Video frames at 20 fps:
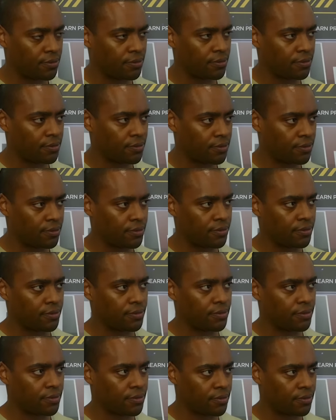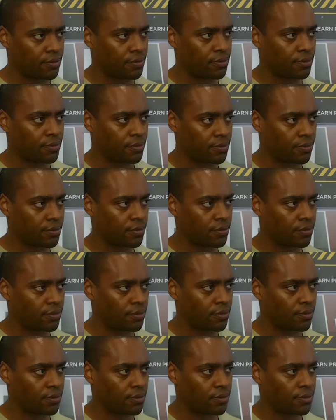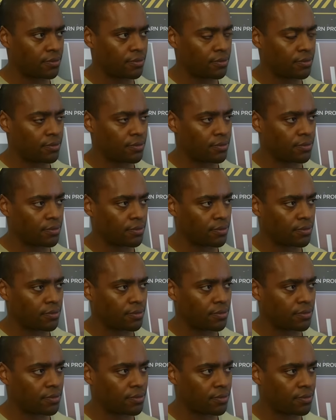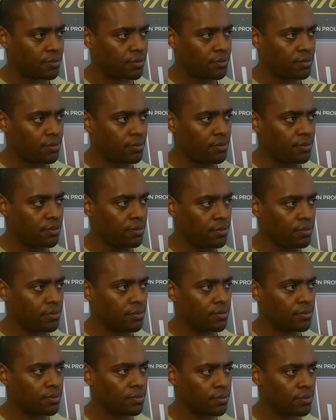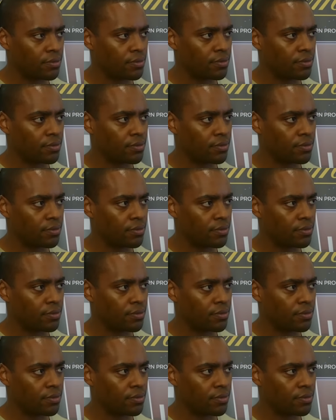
(silent)